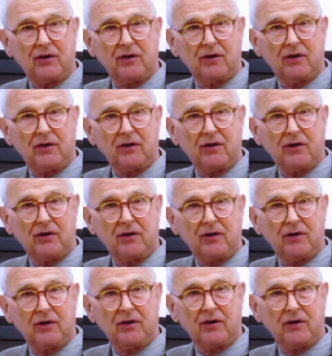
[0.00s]

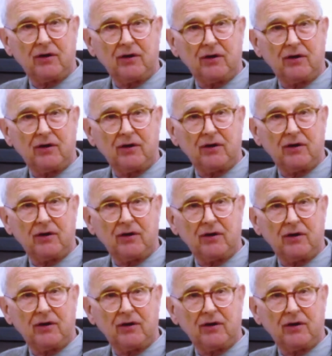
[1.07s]
Nobody speaks.